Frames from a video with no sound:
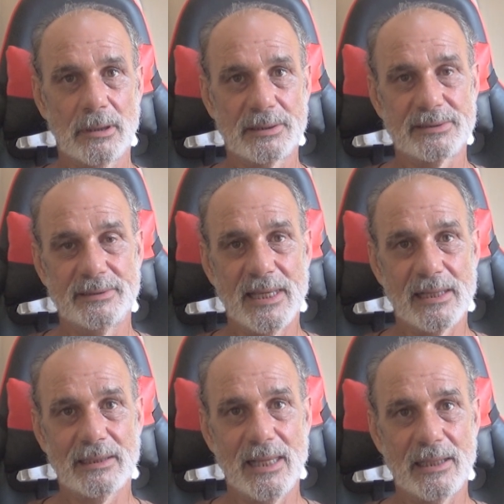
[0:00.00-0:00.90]
There's not
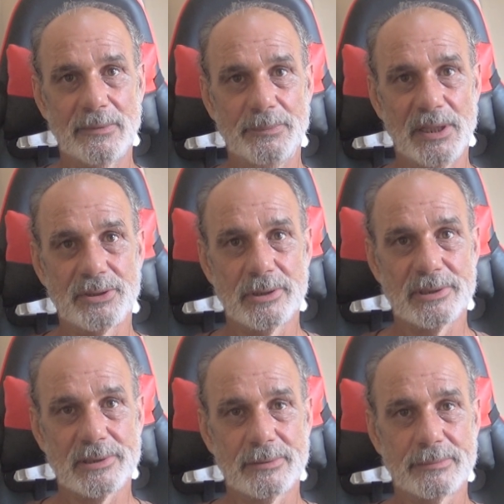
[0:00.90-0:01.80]
a lot of
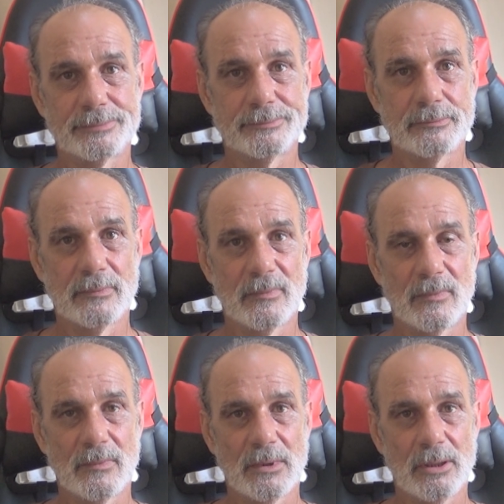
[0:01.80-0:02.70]
pictures.
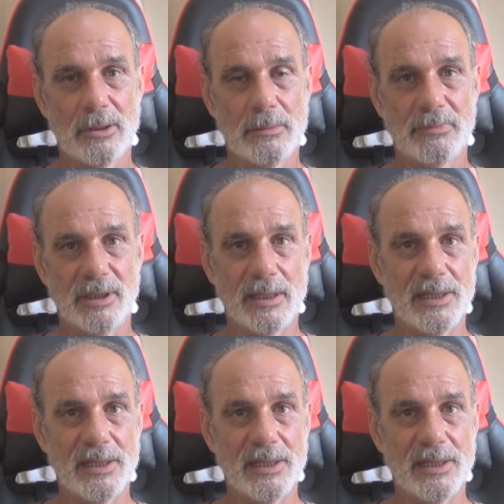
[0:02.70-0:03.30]
But